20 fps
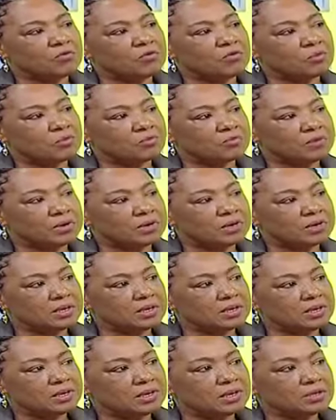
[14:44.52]
of the morphine
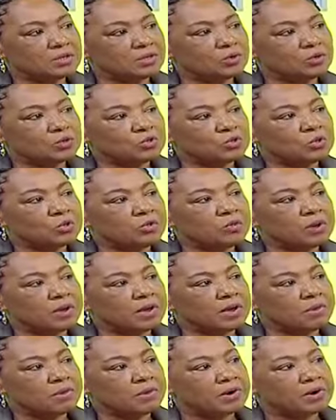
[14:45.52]
is consumed
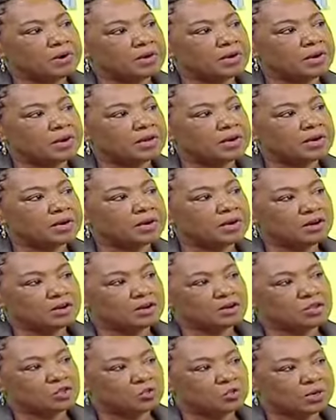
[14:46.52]
by America, Canada,
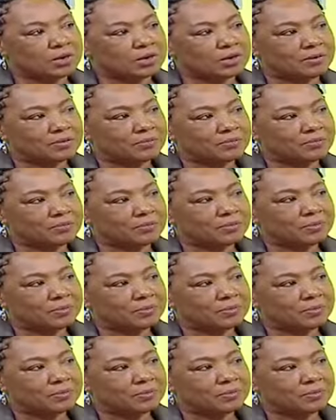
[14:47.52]
and Australia.